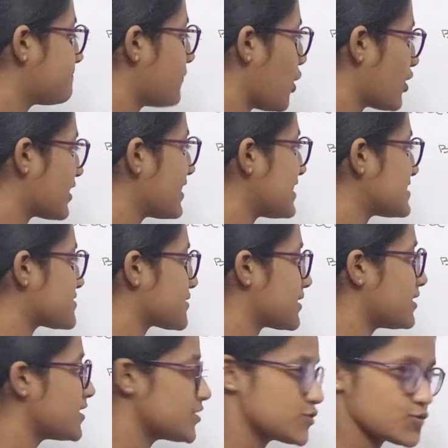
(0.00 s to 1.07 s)
organized
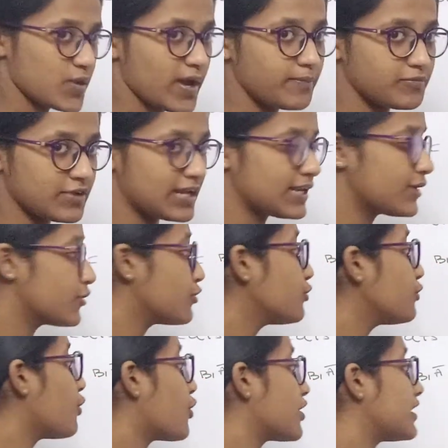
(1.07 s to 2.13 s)
here. So I'm telling
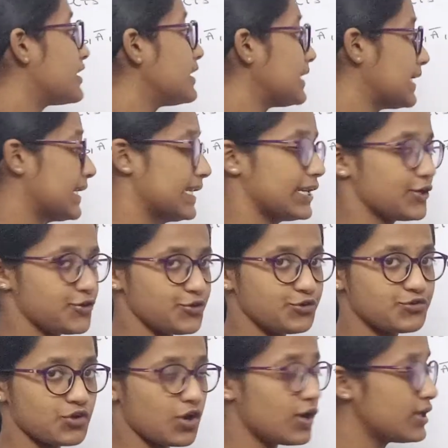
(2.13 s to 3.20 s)
you orally, let you
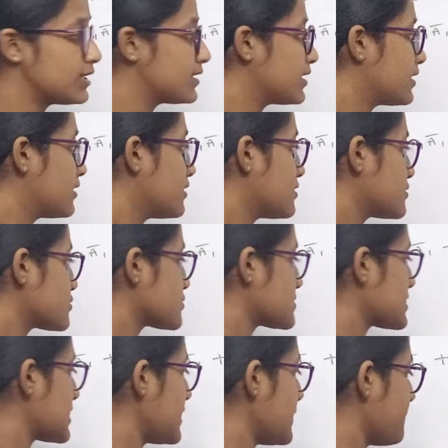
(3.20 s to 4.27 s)
draw. So
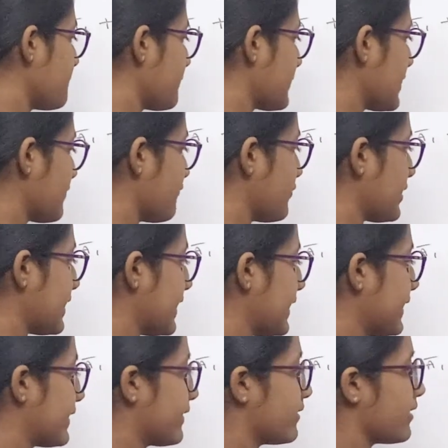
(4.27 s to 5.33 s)
see, for
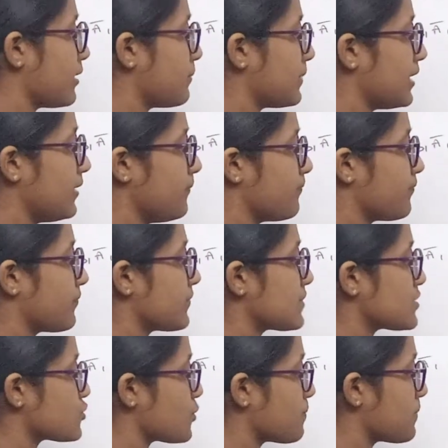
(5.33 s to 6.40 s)
A greater than B,
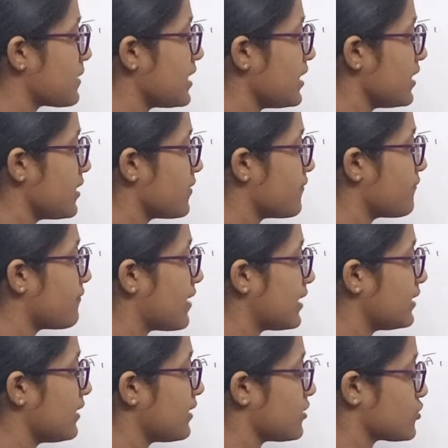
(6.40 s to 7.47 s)
so
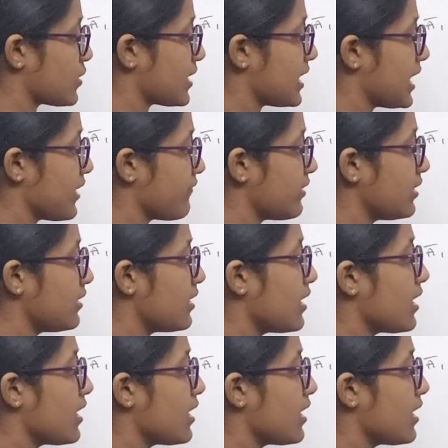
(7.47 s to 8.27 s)
A1,